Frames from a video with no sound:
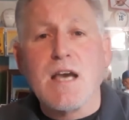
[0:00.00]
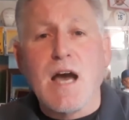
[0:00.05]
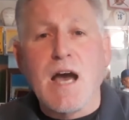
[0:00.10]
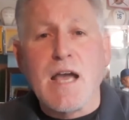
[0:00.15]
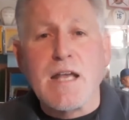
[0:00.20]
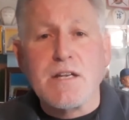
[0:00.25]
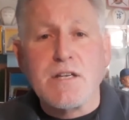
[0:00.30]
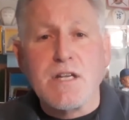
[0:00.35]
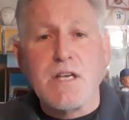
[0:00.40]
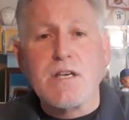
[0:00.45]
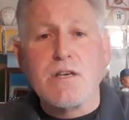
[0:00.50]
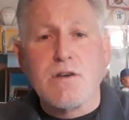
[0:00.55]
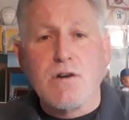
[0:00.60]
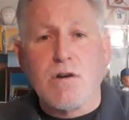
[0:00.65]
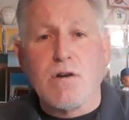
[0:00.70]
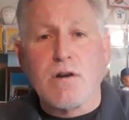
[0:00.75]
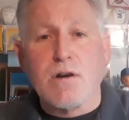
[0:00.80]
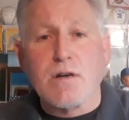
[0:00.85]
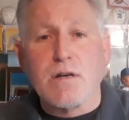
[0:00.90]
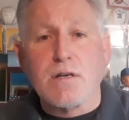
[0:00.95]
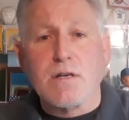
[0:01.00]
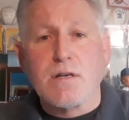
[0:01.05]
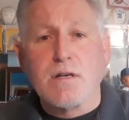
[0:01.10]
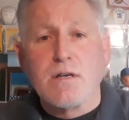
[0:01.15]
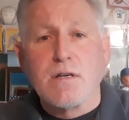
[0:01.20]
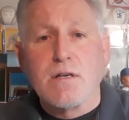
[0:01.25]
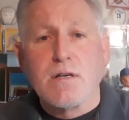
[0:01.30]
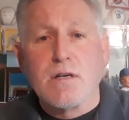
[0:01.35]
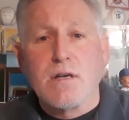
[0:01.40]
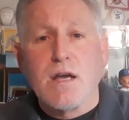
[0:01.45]
ID card.
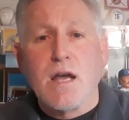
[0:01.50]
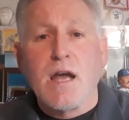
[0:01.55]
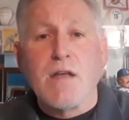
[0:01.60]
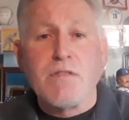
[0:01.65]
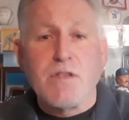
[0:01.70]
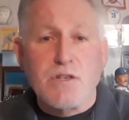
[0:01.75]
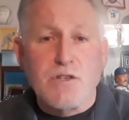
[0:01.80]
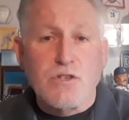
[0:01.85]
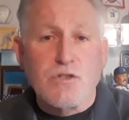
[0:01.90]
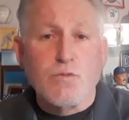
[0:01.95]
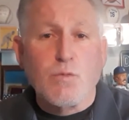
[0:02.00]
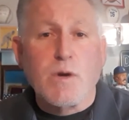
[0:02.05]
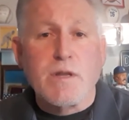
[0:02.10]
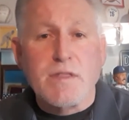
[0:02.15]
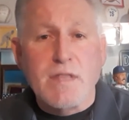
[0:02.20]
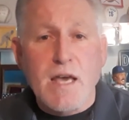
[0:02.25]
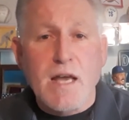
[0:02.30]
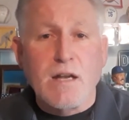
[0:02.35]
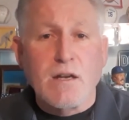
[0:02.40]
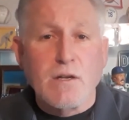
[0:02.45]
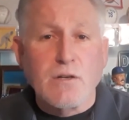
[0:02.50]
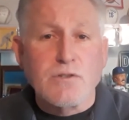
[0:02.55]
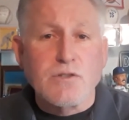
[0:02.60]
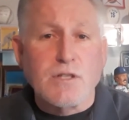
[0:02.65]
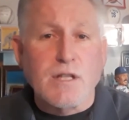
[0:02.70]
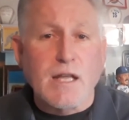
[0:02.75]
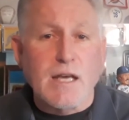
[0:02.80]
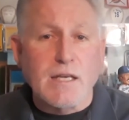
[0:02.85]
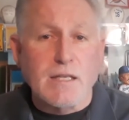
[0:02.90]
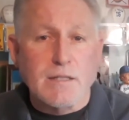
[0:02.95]
And this is what that looks like.